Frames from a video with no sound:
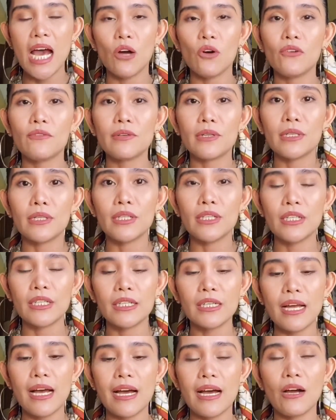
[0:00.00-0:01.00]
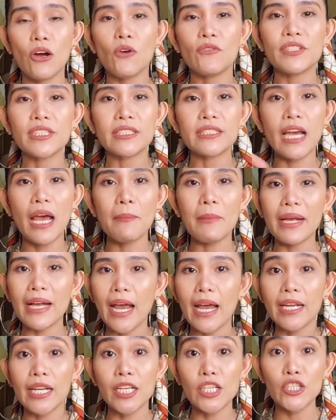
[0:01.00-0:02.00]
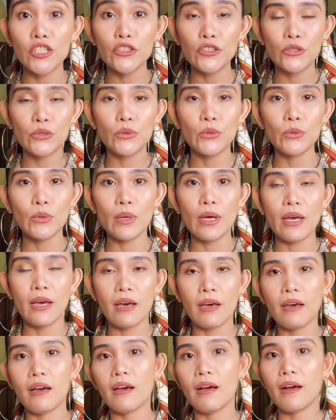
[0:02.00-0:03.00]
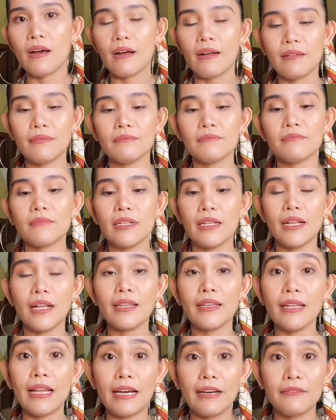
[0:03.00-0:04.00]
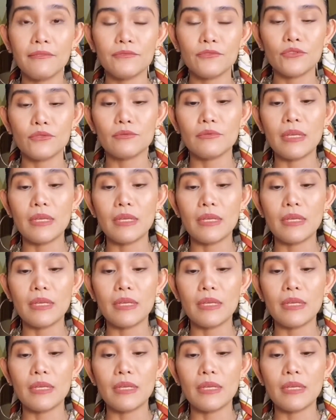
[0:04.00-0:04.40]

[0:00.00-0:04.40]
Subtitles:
over time I kind of grew a love.